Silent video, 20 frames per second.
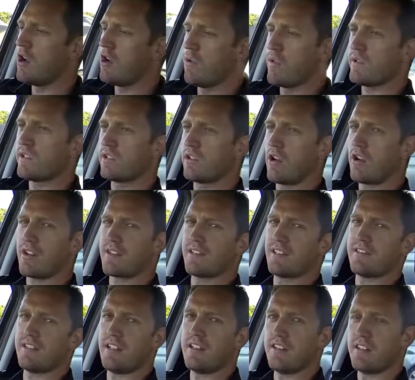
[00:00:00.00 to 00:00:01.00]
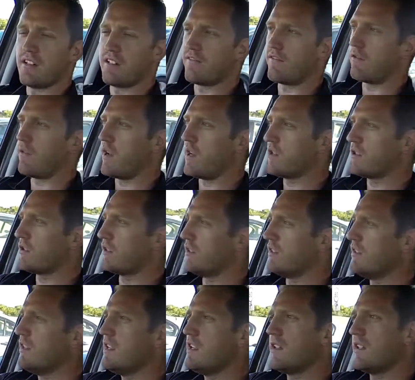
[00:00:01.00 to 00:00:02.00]
which locks the center differential,
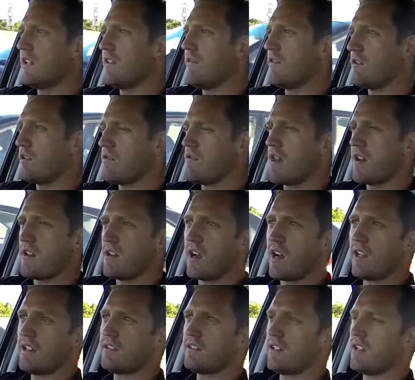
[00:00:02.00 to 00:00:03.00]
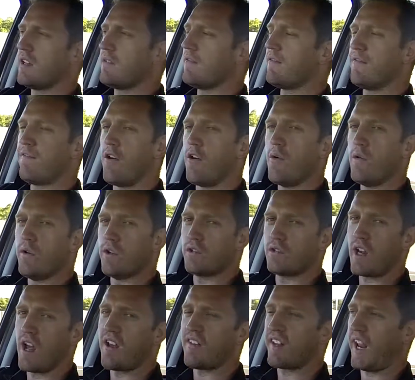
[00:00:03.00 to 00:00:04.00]
giving you that nice 4-wheel
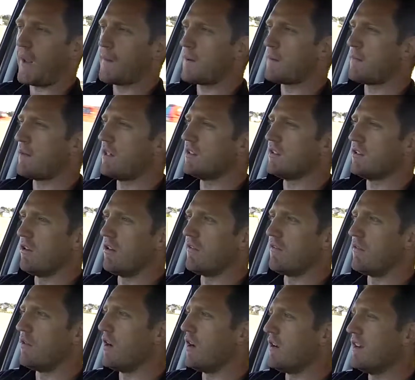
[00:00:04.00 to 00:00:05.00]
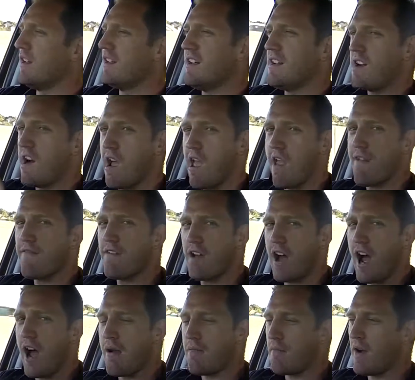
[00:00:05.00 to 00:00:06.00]
drive capability off-road. However,
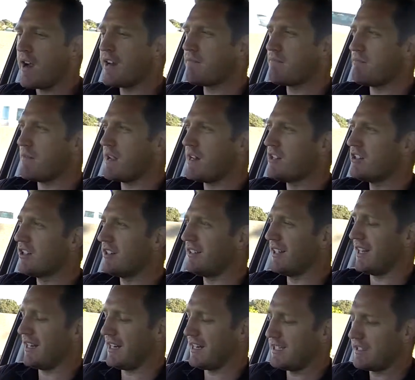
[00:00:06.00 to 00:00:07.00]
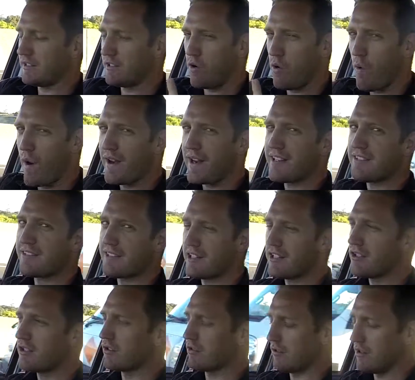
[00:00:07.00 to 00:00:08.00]
I might mention that it's quite
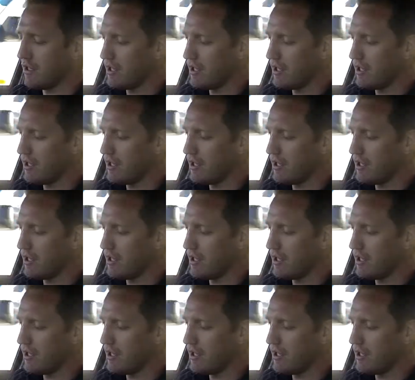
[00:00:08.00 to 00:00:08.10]
essential